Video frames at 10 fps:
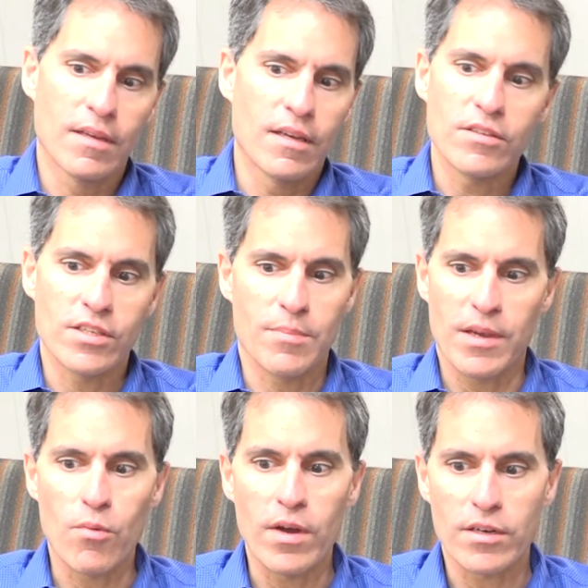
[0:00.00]
just to
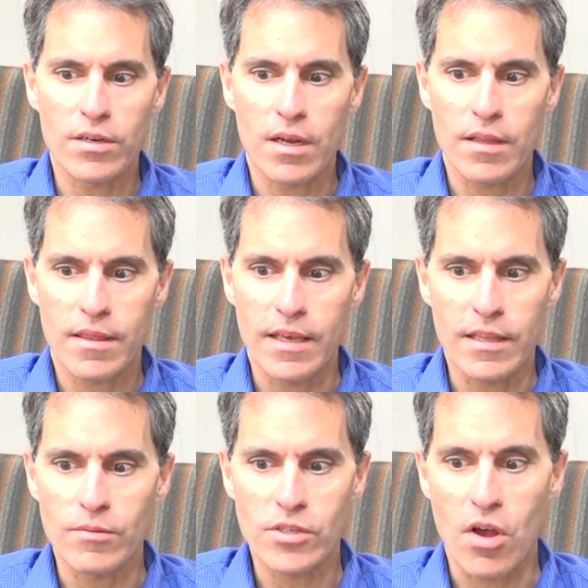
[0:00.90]
pick one thing
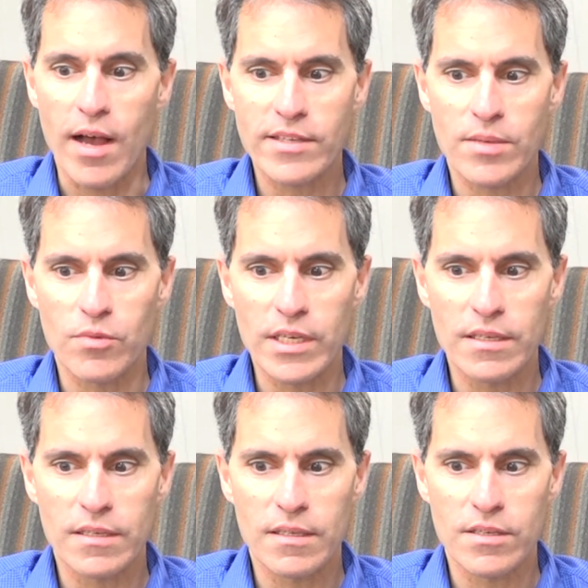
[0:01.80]
that was
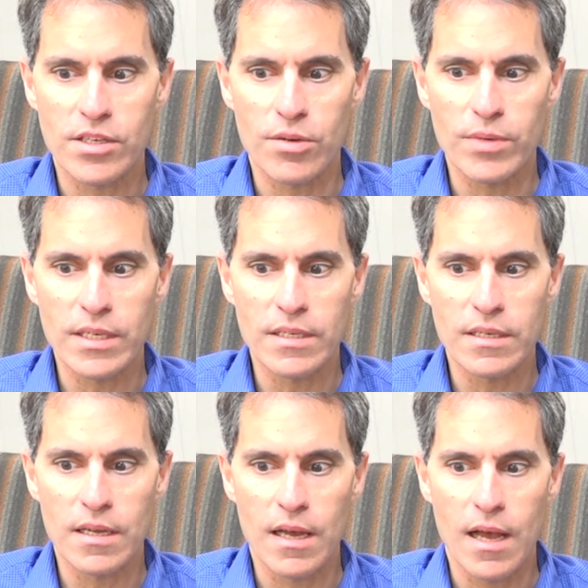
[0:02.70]
awesome, this year we
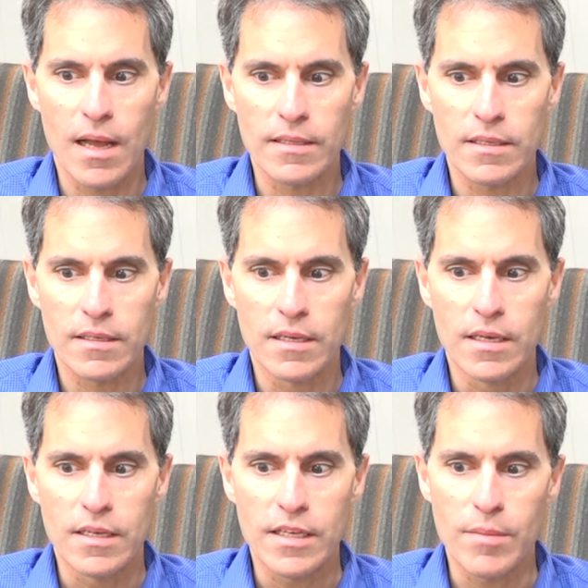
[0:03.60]

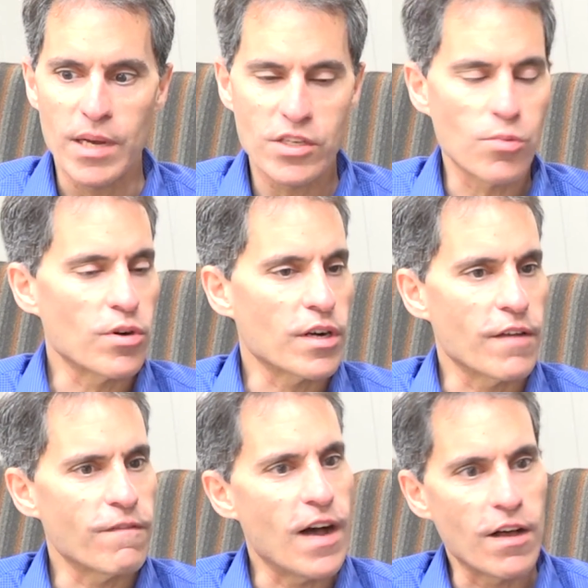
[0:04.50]
did a bunch of work
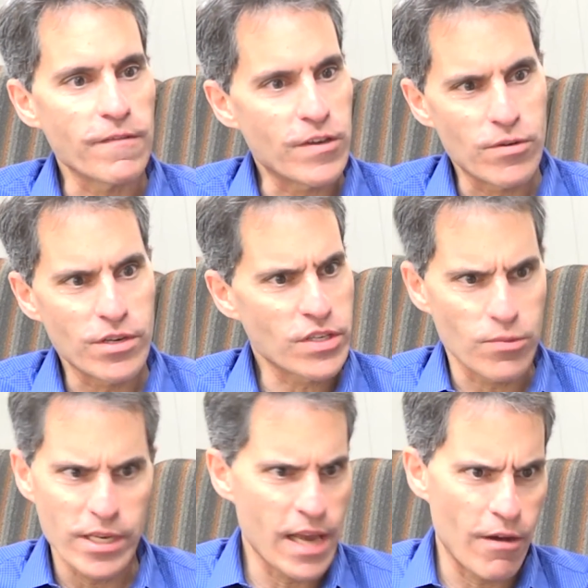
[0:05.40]
on file viewers, so
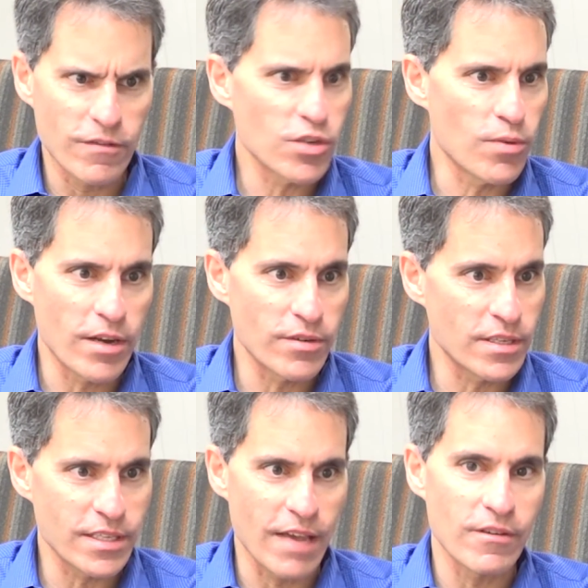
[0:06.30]
we now have
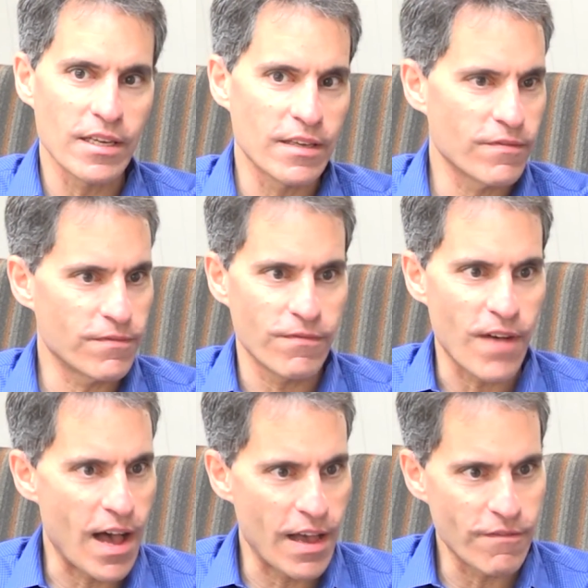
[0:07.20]

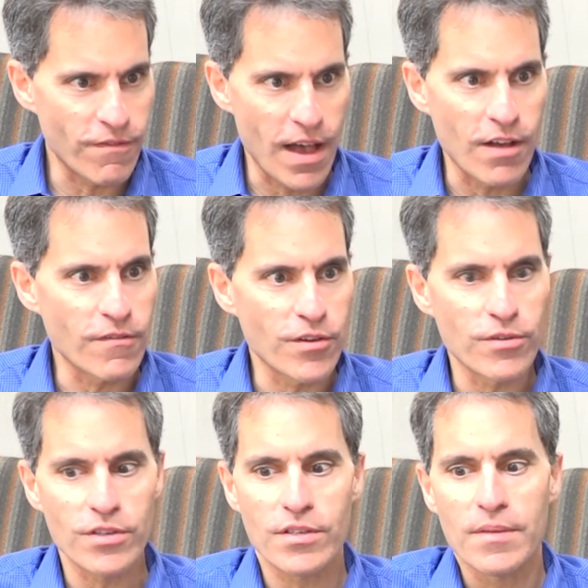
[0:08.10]
275 file
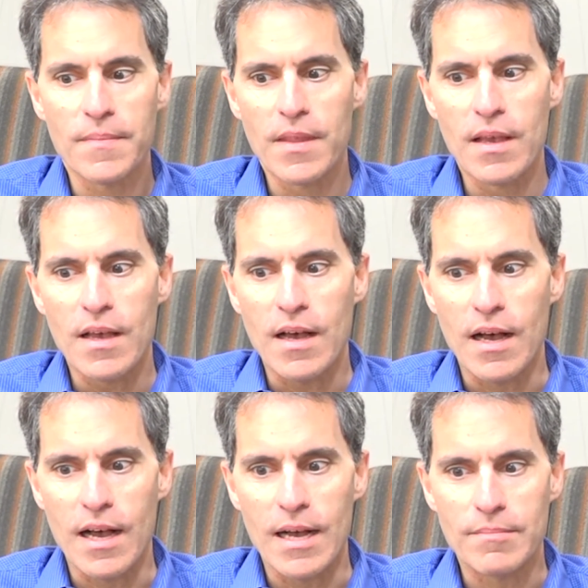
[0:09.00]
viewers.
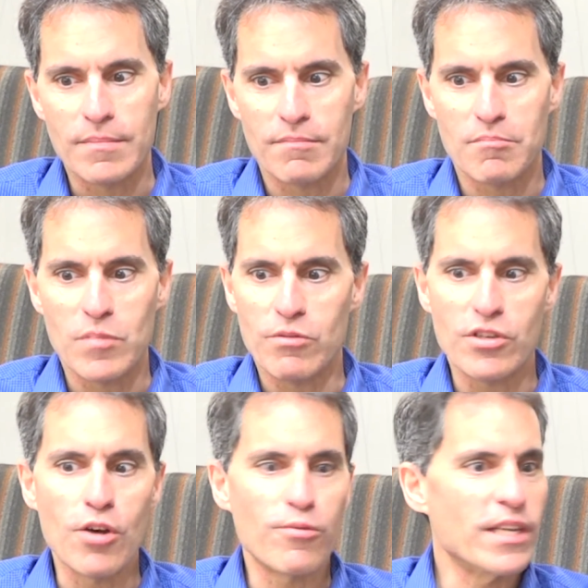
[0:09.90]
There was
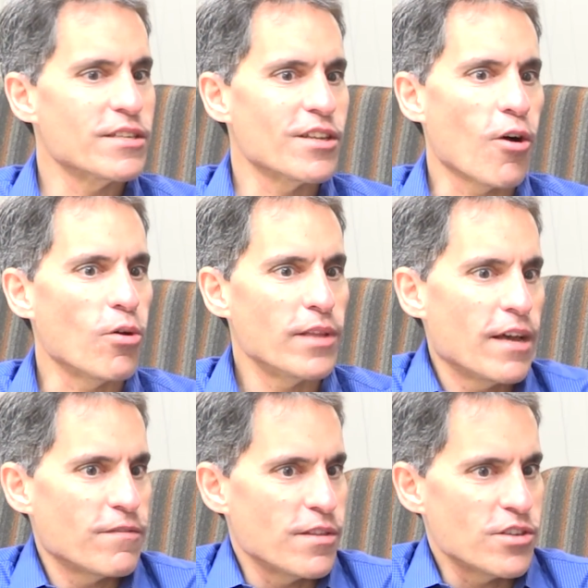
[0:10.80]
no reason to hold
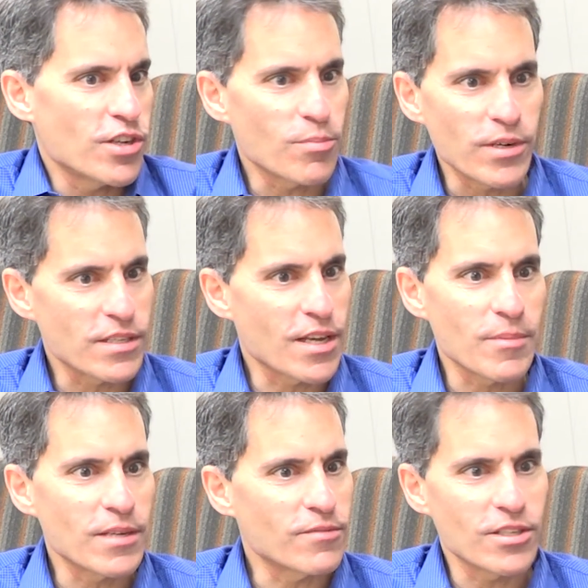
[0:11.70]
that for the SharePoint
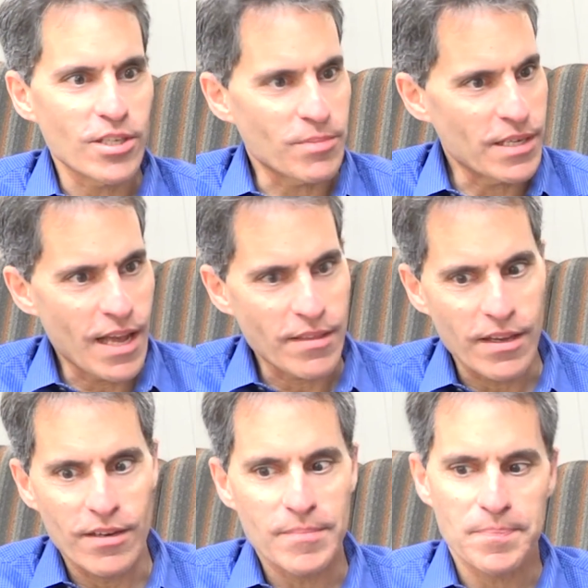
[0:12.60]
Summit. We shipped it out
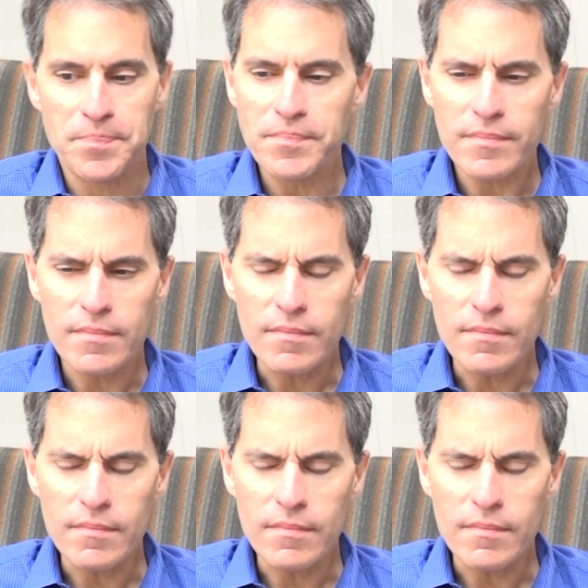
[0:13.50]
there. Mm-hmm.